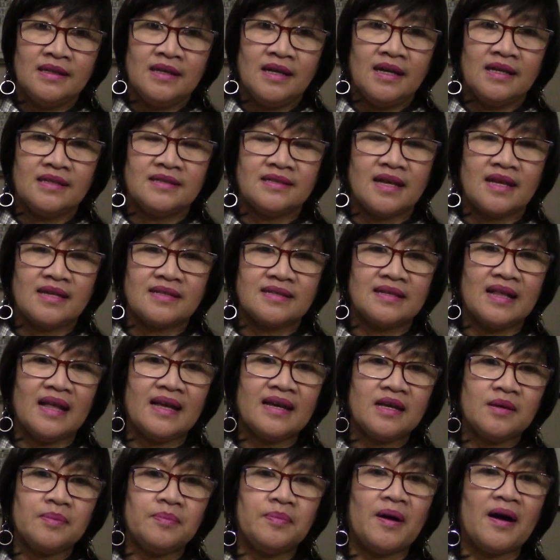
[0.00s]
It says,
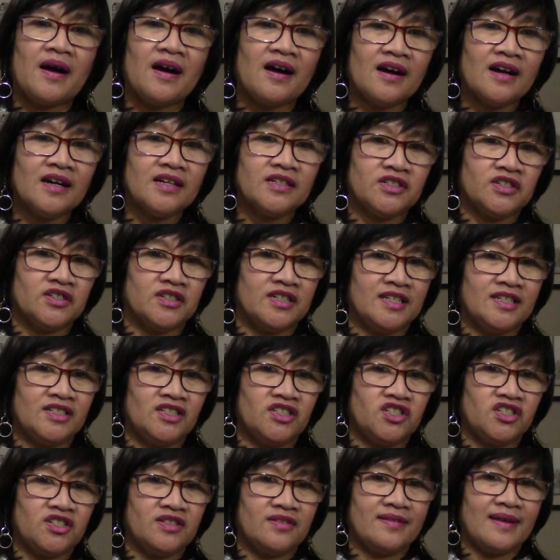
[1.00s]
Like a
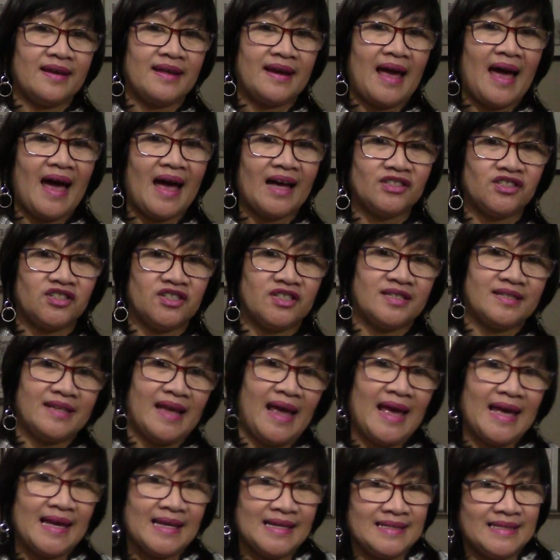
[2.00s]
partridge that hatches
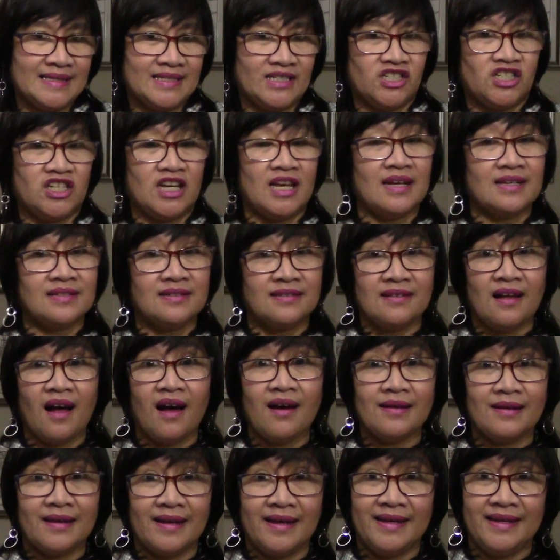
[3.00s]
eggs she has
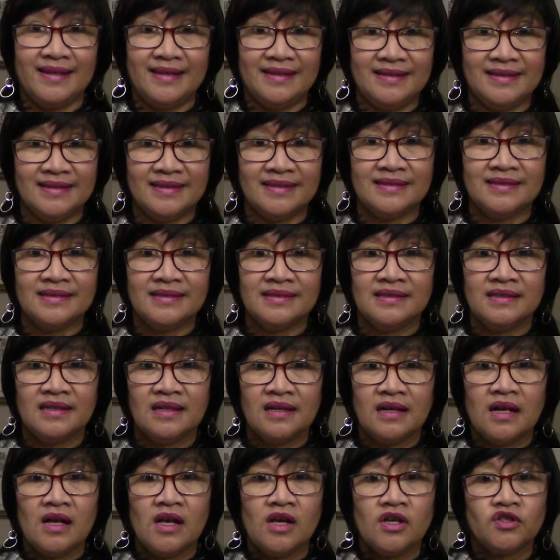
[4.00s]
not laid,
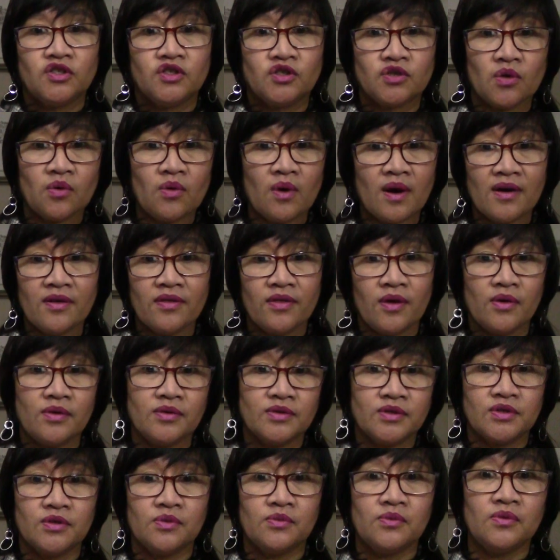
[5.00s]
so are
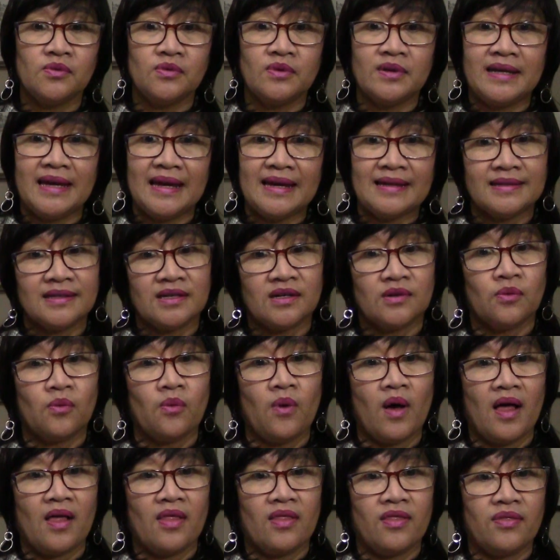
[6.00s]
those who get their
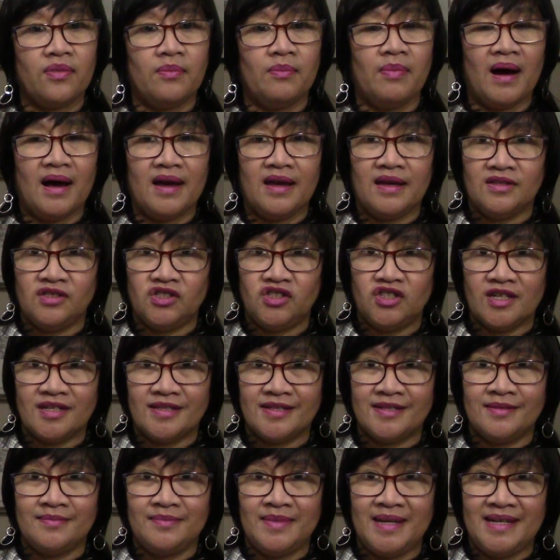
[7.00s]
wealth by
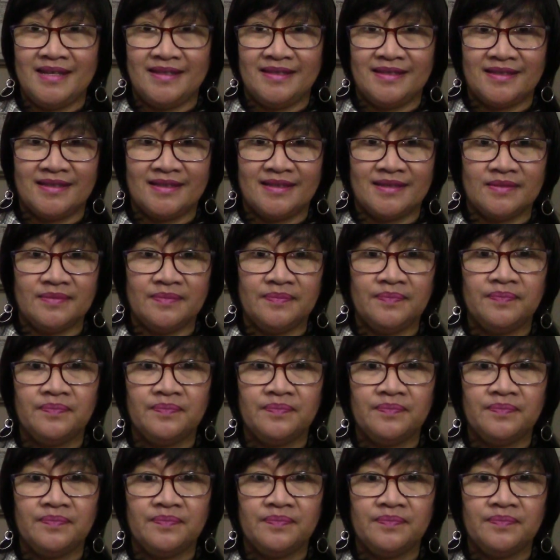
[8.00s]
unjust means.